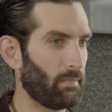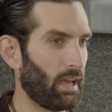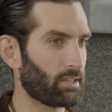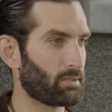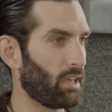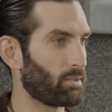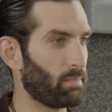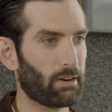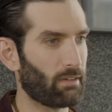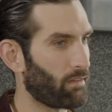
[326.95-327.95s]
has
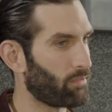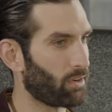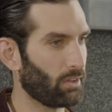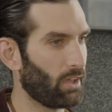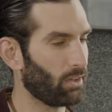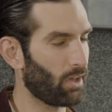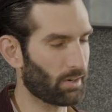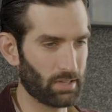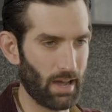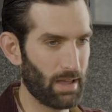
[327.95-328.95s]
been around for a
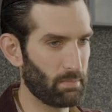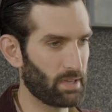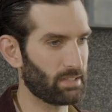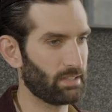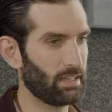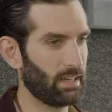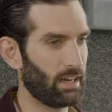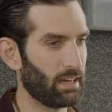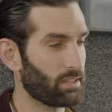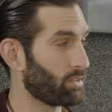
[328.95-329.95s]
long time and is